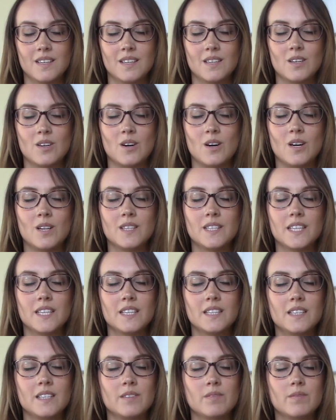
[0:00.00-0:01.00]
Call
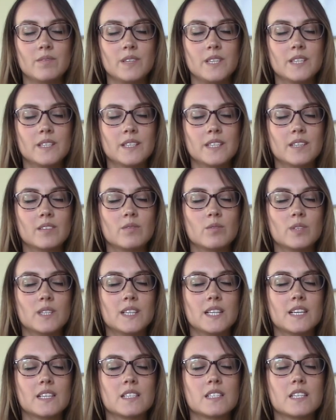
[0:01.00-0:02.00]
in the feeling of
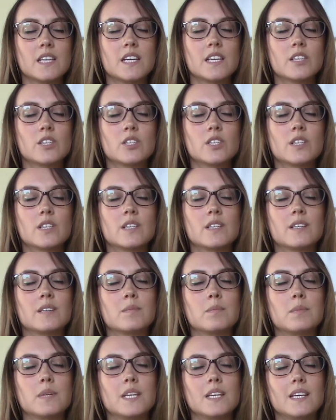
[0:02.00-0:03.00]
relaxation
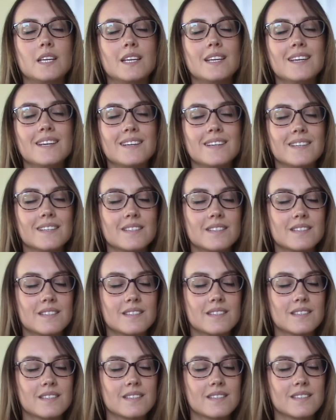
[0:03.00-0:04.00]
and peace.